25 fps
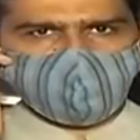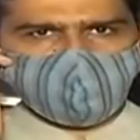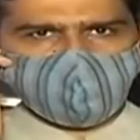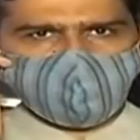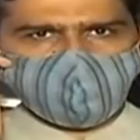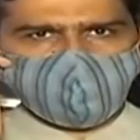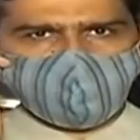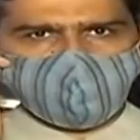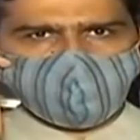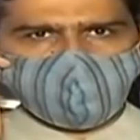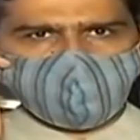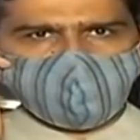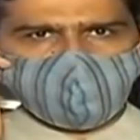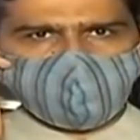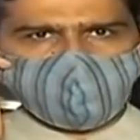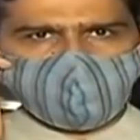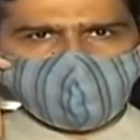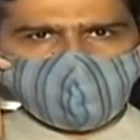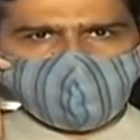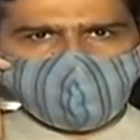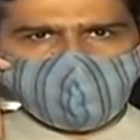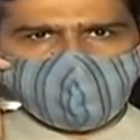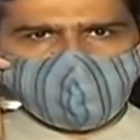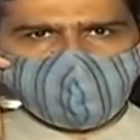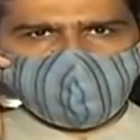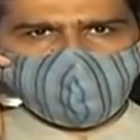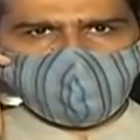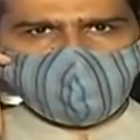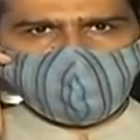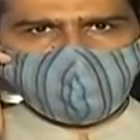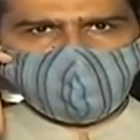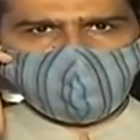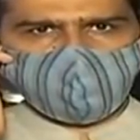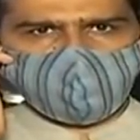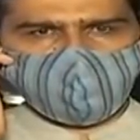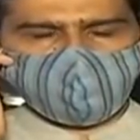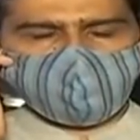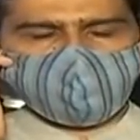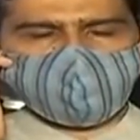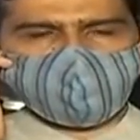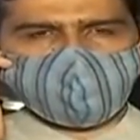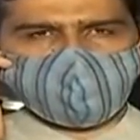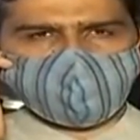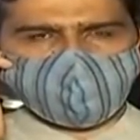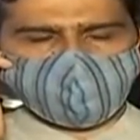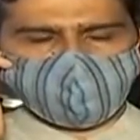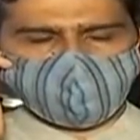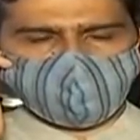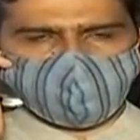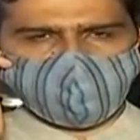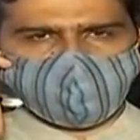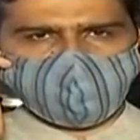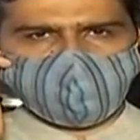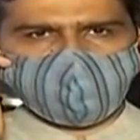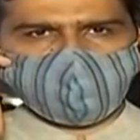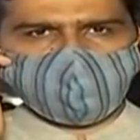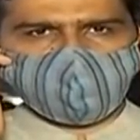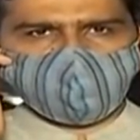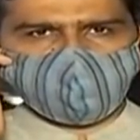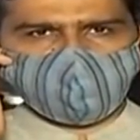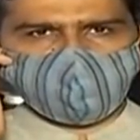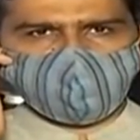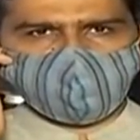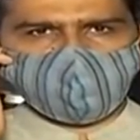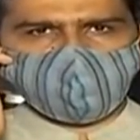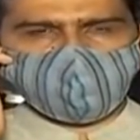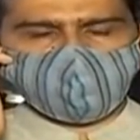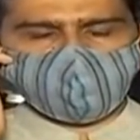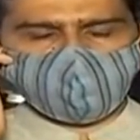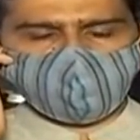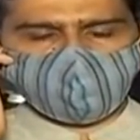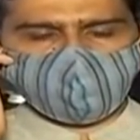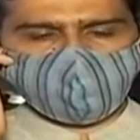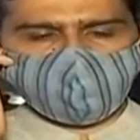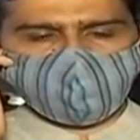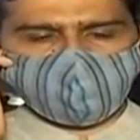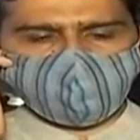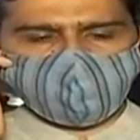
This person isn't speaking.